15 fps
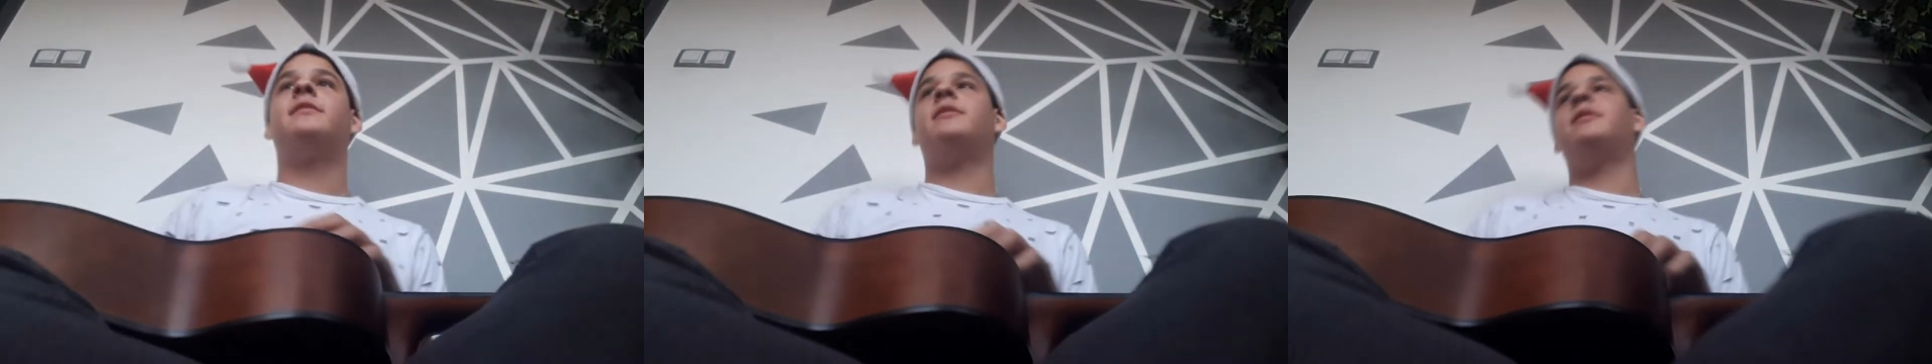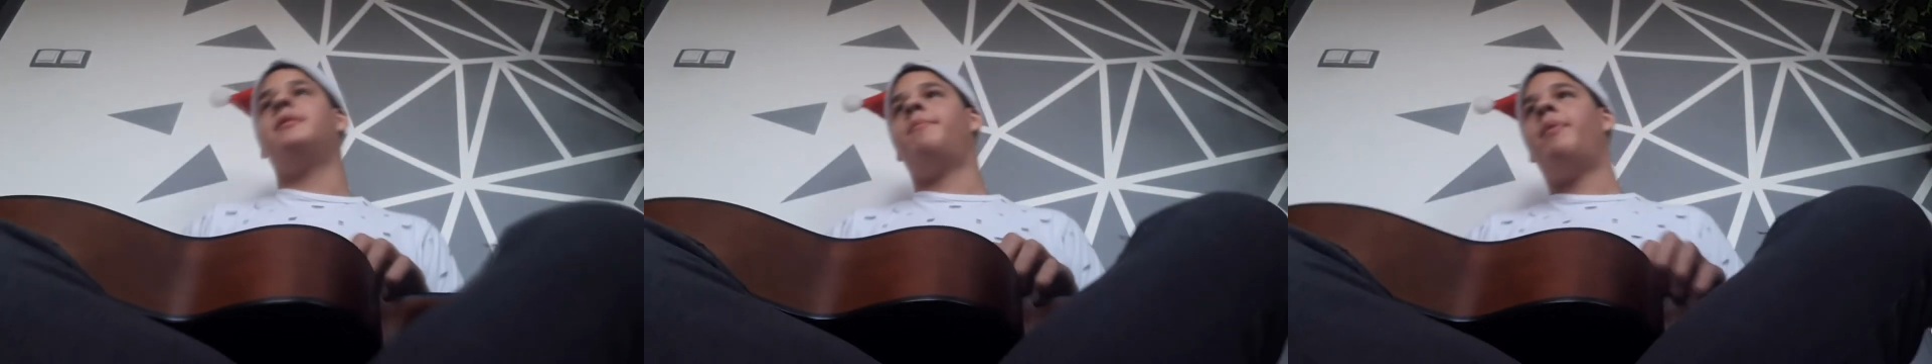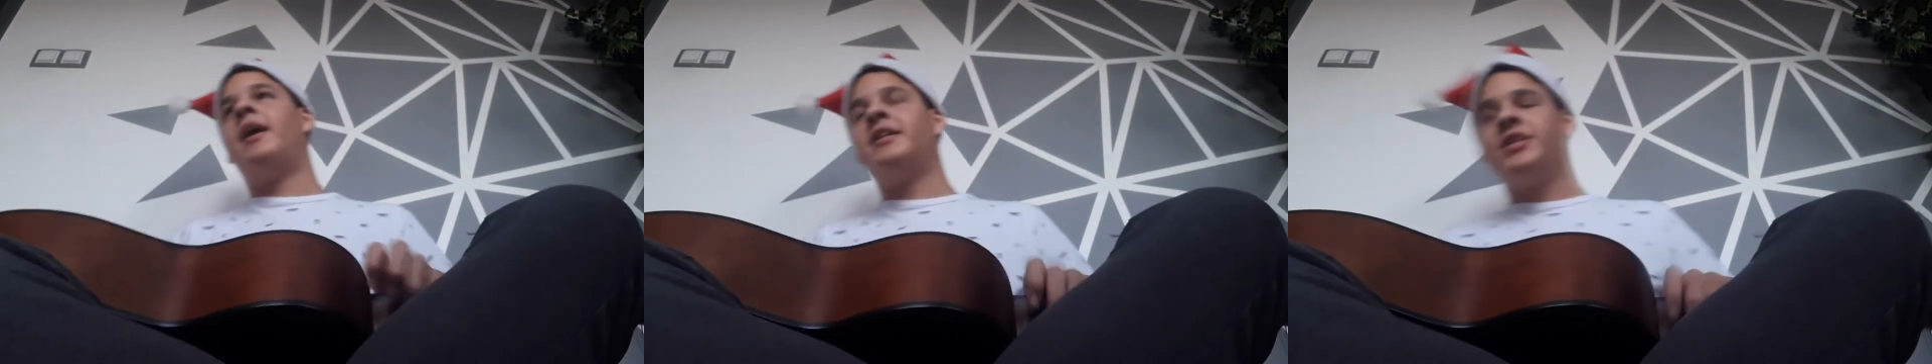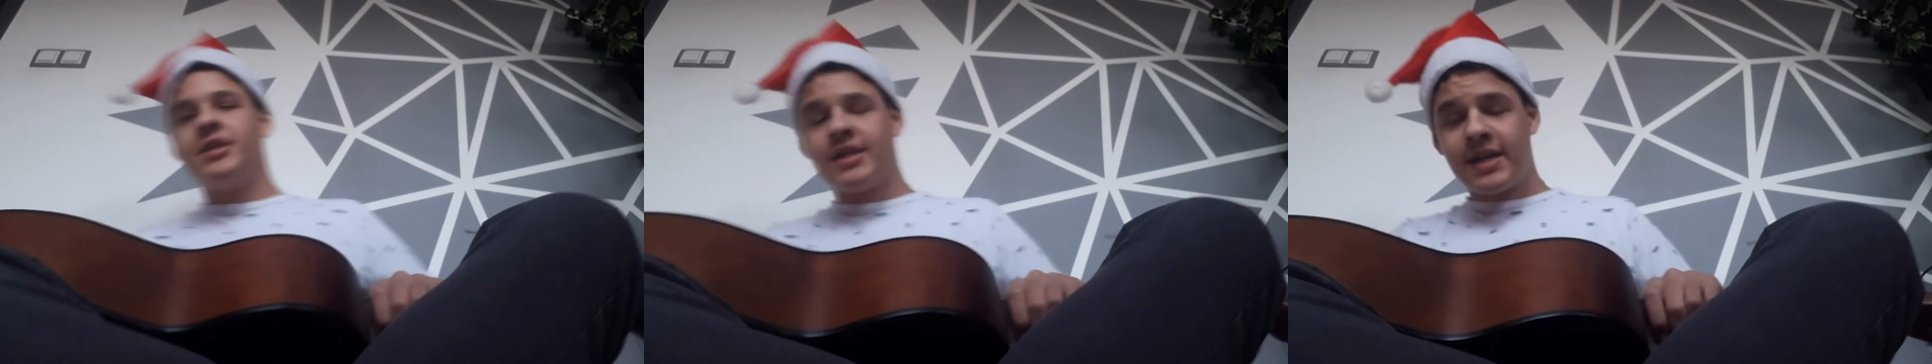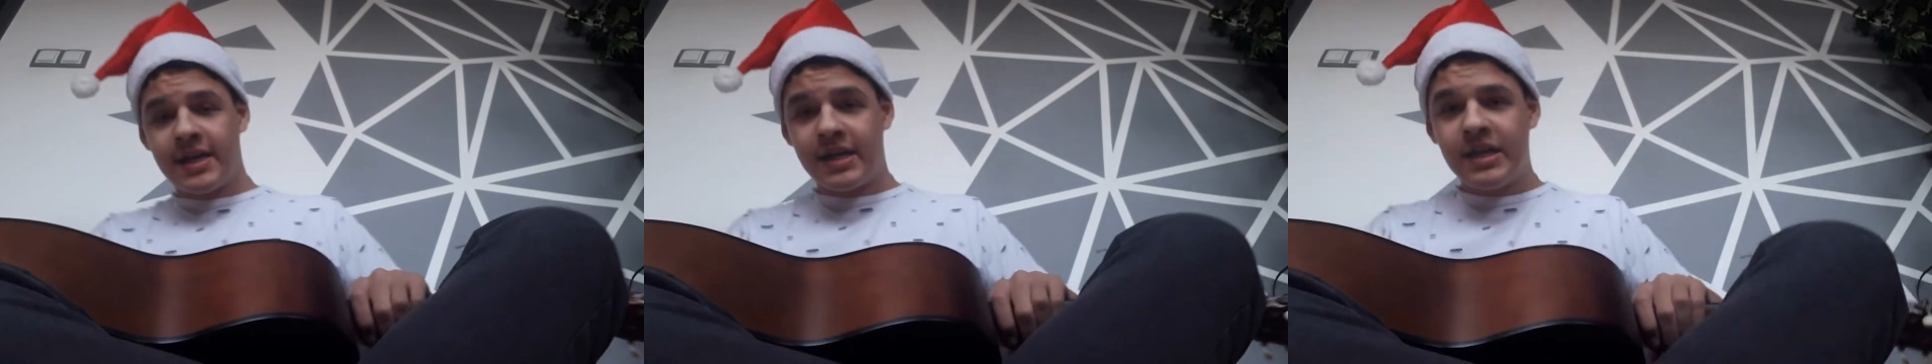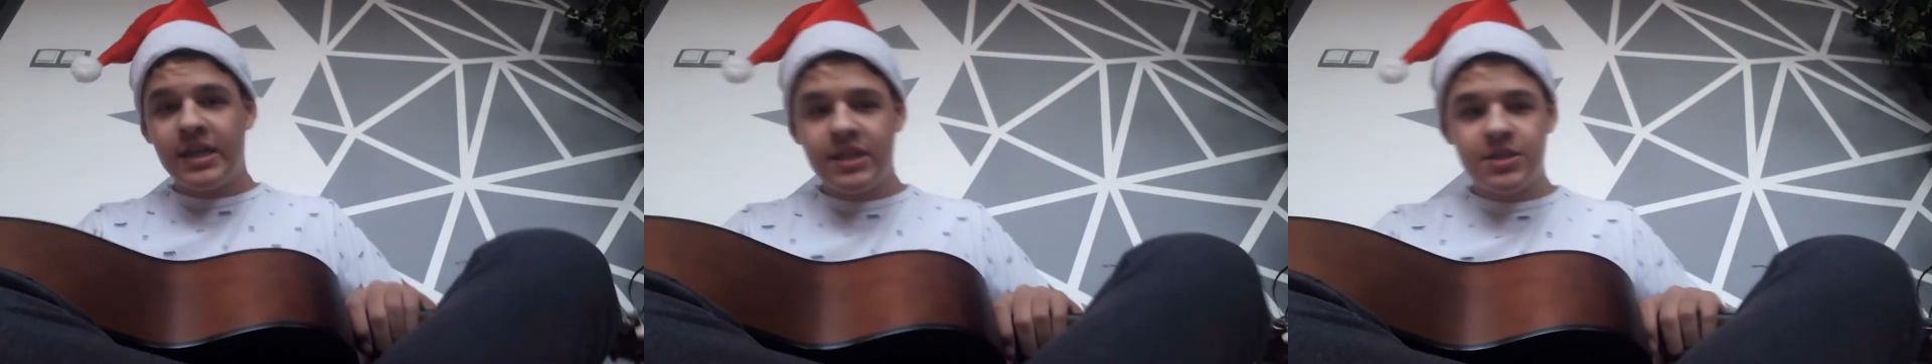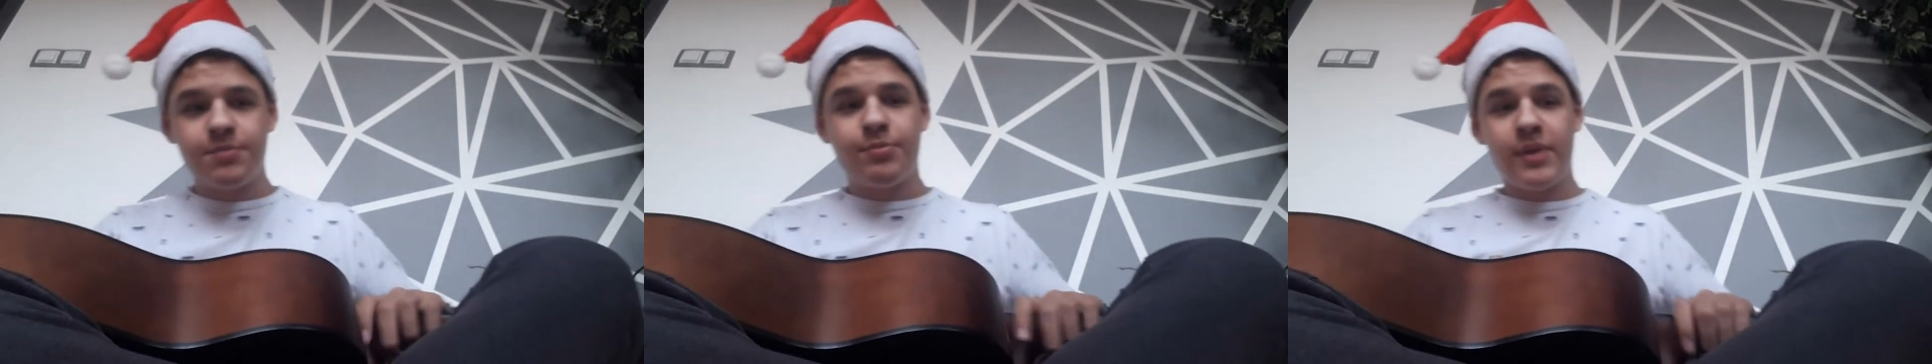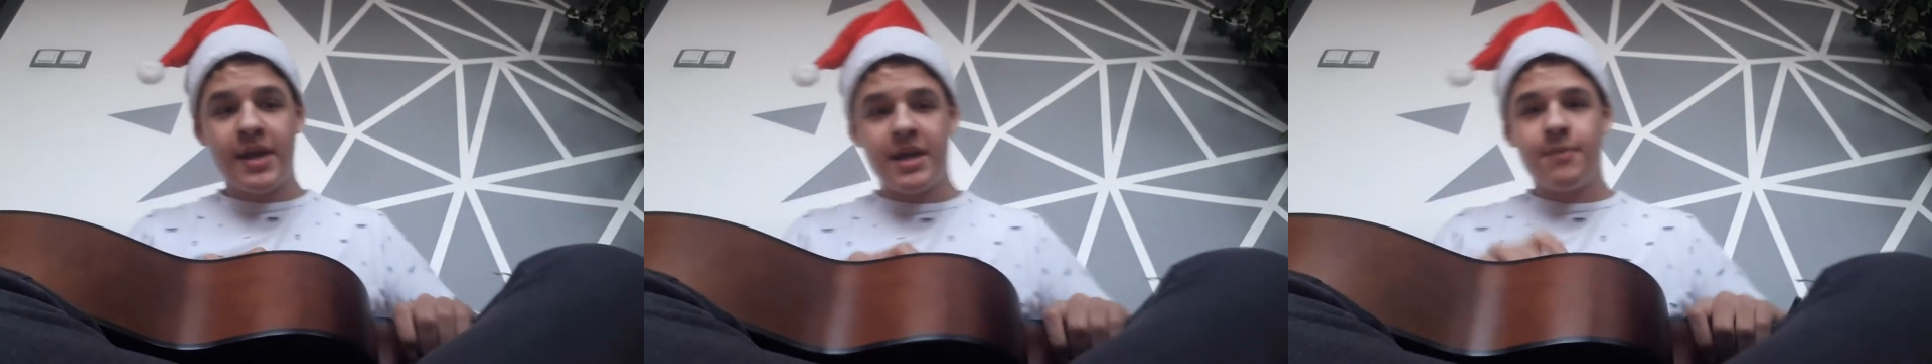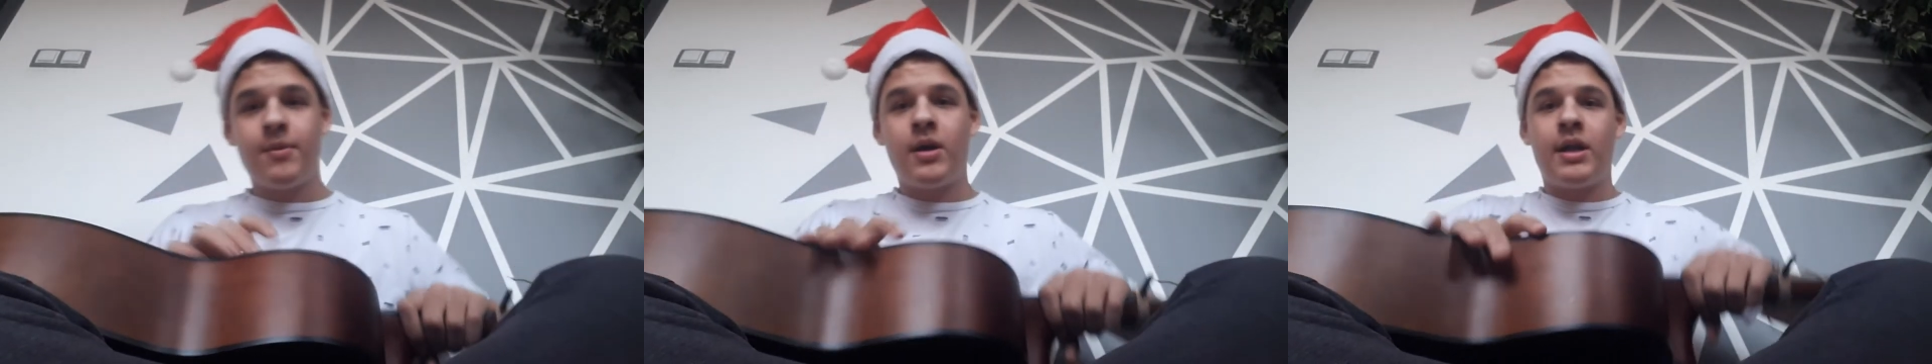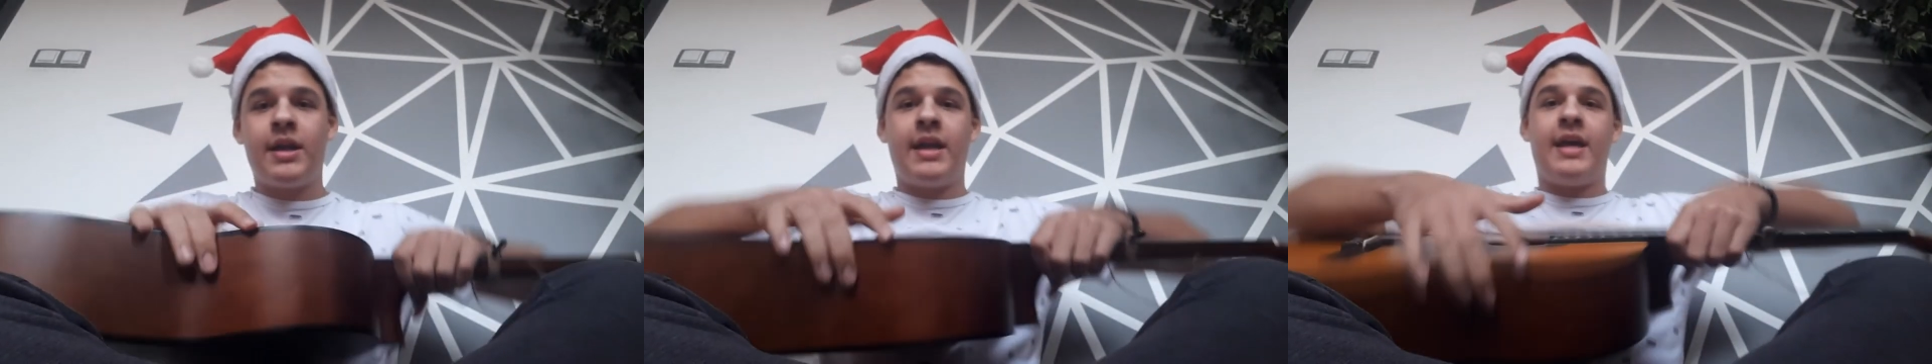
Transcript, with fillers: the pattern that I need to play them on